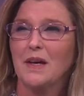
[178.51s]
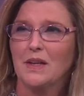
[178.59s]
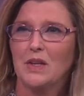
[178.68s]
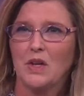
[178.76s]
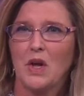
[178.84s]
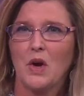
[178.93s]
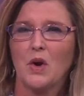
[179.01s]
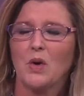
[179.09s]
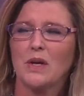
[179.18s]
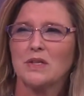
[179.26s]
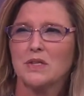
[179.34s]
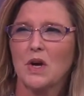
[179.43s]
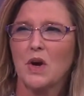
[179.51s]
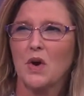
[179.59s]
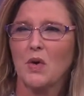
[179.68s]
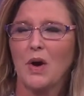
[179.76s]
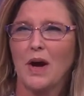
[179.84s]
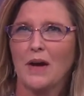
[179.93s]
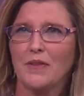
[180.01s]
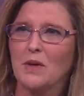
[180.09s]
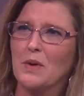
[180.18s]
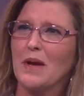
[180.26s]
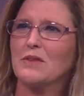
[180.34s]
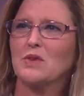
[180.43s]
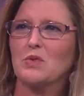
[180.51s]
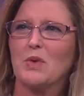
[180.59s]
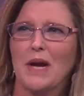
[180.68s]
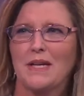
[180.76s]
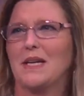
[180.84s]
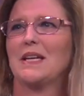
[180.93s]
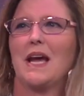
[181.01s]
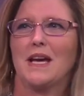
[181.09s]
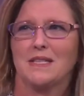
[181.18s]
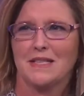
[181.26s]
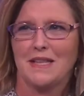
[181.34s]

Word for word: you know. And so I think we have to recognize